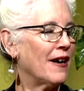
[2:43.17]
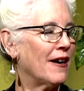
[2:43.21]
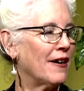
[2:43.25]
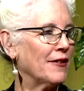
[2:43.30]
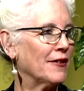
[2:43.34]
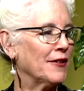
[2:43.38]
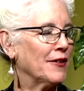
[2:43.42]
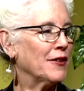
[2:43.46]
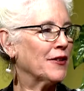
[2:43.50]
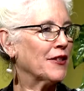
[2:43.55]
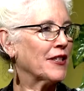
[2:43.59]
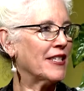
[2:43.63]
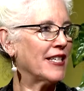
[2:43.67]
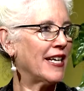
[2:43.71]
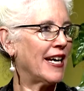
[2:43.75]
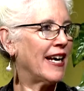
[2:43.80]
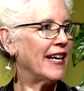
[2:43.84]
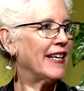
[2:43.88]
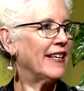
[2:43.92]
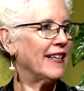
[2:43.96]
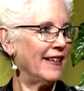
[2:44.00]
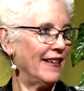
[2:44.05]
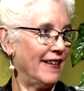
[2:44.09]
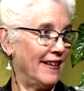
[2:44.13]
are looked
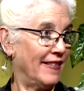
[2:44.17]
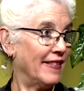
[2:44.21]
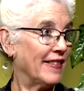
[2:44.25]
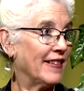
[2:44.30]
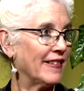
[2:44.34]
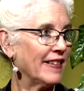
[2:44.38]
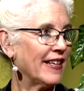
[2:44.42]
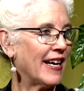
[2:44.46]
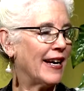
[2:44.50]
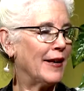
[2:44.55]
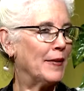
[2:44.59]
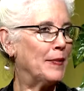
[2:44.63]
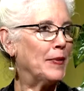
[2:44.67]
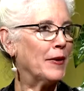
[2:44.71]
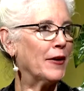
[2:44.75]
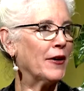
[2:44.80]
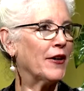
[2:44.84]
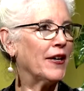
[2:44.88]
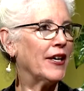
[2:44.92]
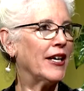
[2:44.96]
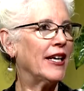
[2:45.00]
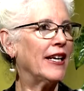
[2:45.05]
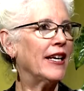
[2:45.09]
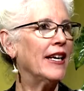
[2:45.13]
at at the
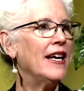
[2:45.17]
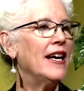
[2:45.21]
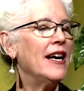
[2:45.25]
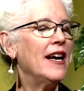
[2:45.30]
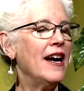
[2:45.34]
library.